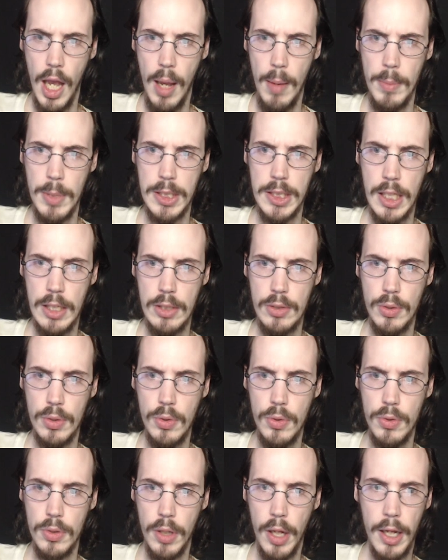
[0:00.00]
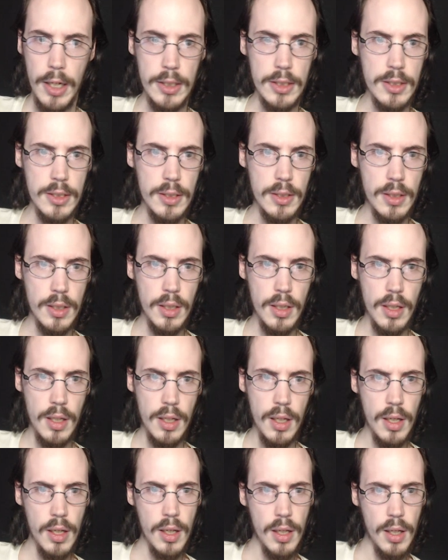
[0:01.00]
Emicenter neutralized.
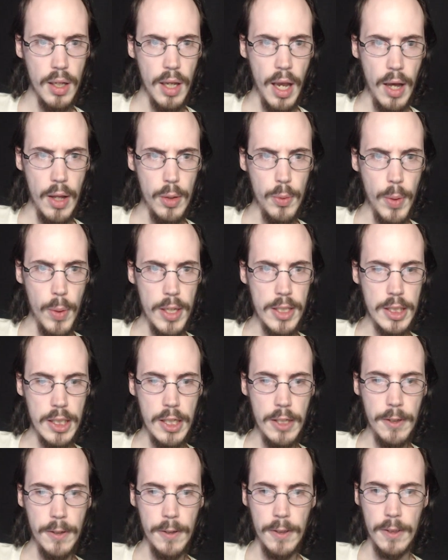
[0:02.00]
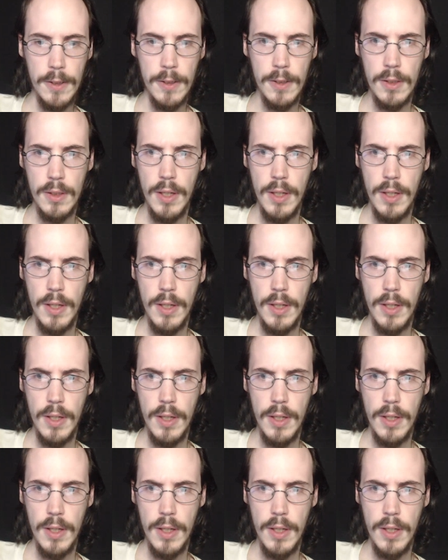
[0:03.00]
Alloy secured.